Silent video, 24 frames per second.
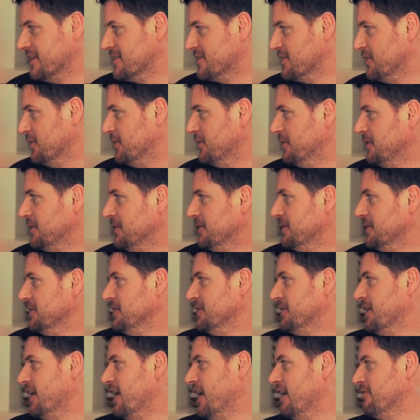So
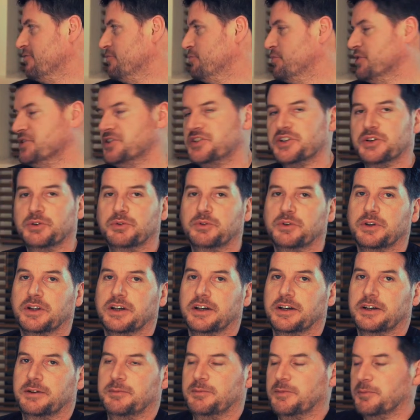I haven't been doing
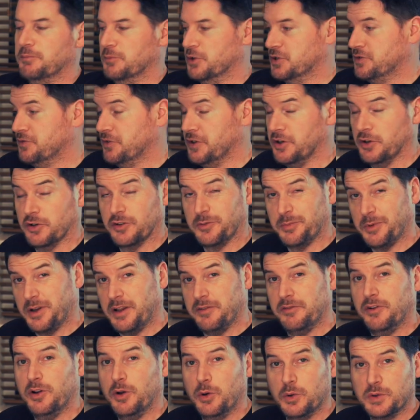much videos, but
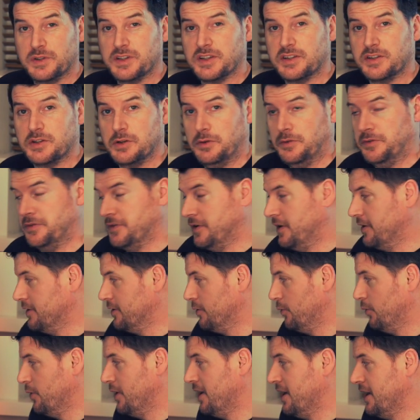I've loads of stuff on the
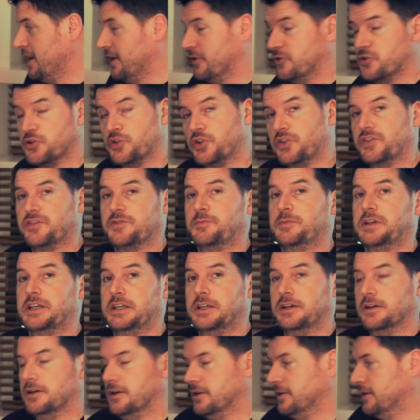way. Trust me
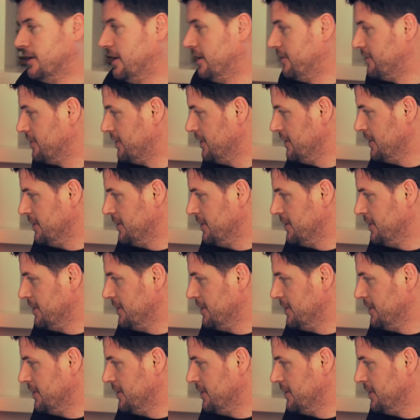on that.